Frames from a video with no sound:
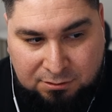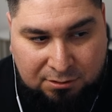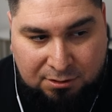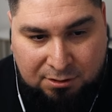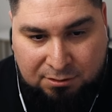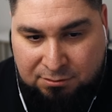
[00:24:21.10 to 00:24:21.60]

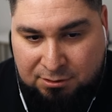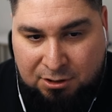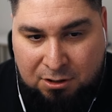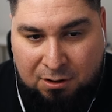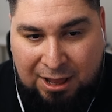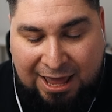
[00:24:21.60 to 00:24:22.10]
the
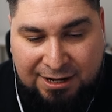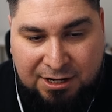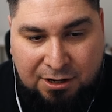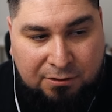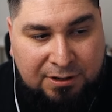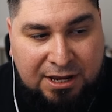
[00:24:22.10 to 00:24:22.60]
good old ad
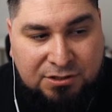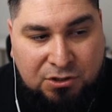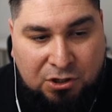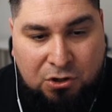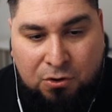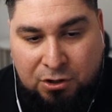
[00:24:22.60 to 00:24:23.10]
here. Okay. So
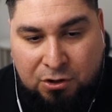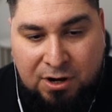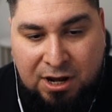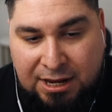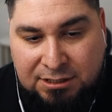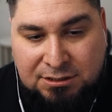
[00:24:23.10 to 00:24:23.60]
you're going to go to
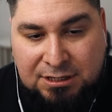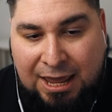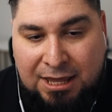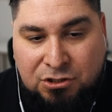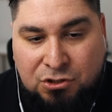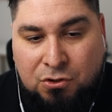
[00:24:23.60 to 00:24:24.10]
create
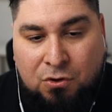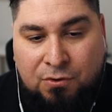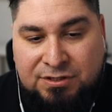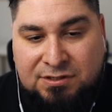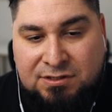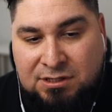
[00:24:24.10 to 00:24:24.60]
and you're
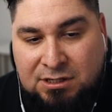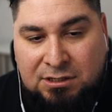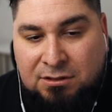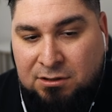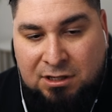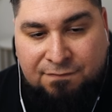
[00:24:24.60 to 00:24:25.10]
going to
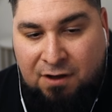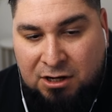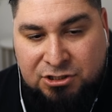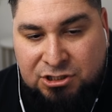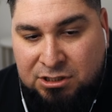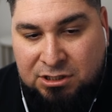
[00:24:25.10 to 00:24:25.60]
see leave
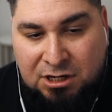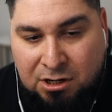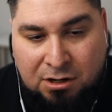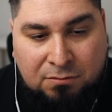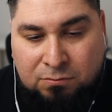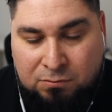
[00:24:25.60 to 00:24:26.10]
auction
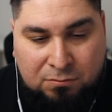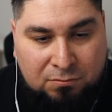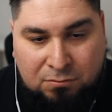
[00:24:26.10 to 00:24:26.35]
here.